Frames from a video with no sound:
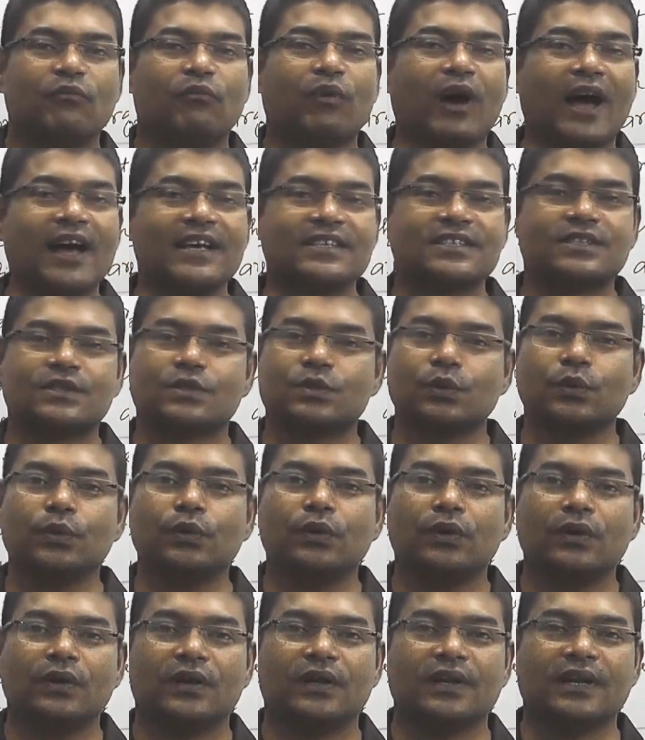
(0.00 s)
first to
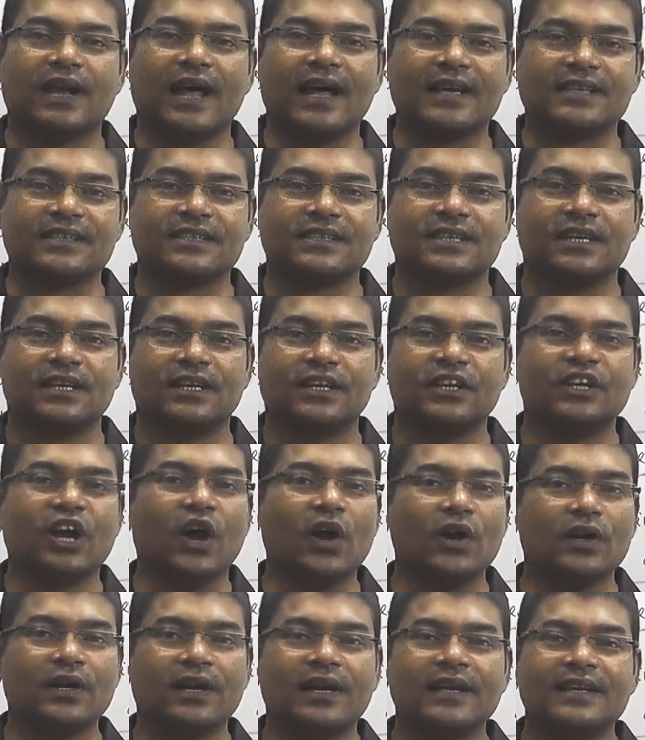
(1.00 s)
last.
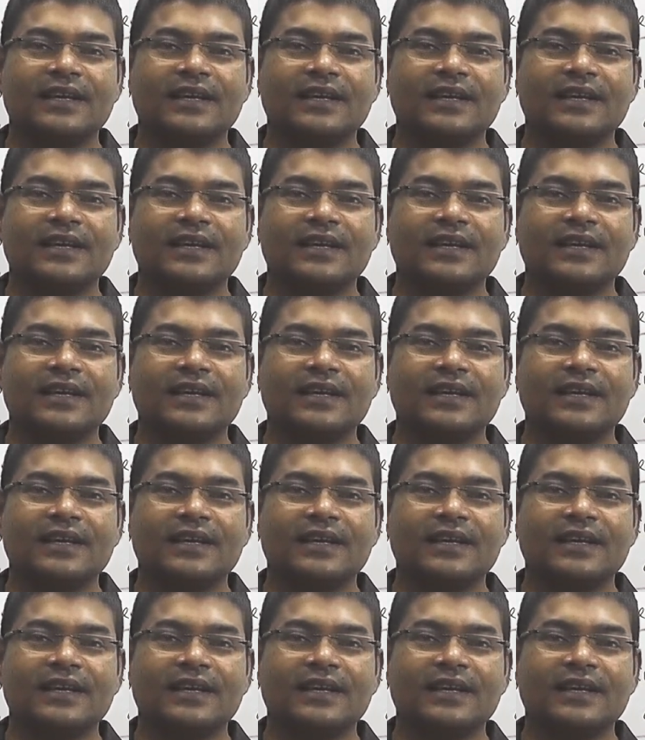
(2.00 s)
Don't